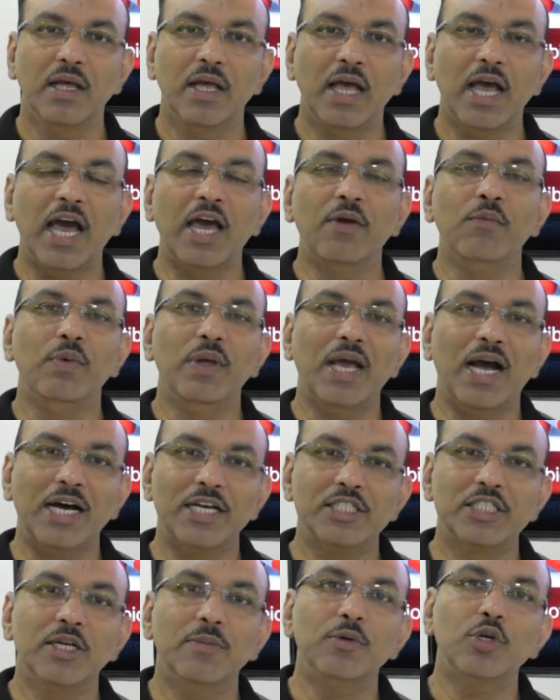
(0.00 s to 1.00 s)
and we
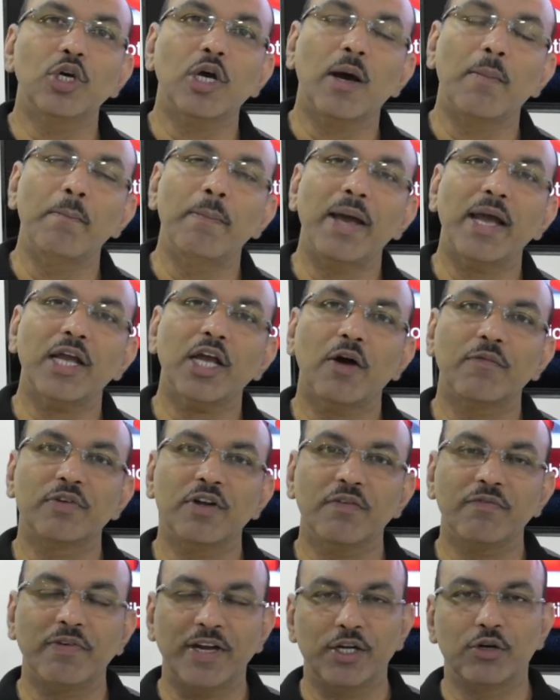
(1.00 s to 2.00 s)
ask them to come back
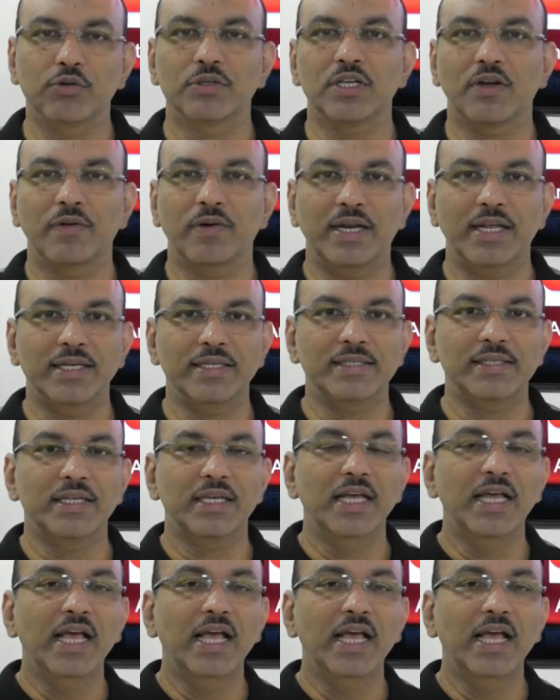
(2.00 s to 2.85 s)
after 5 to 7 days.